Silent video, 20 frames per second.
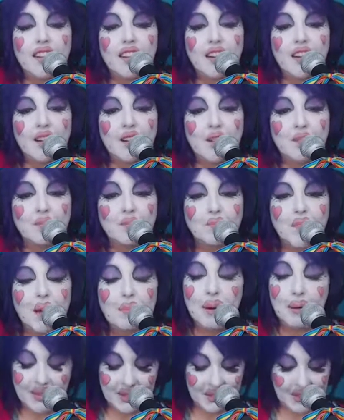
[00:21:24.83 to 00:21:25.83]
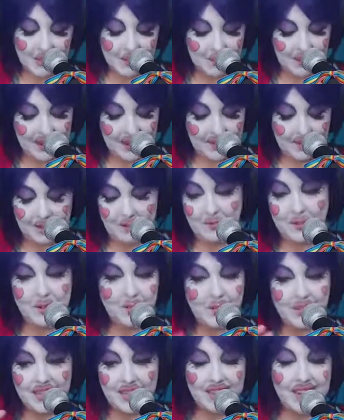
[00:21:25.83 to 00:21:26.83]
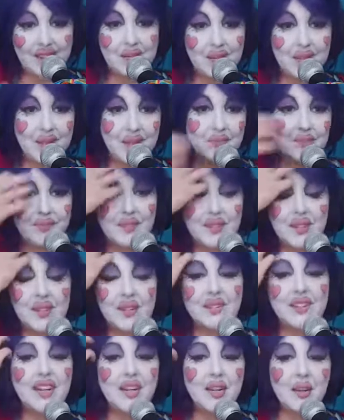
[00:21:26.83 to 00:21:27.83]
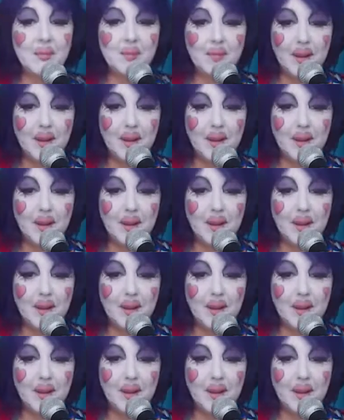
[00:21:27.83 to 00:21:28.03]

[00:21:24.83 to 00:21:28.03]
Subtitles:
I probably could, but I'd have to fiddle with it, and I don't want to take up.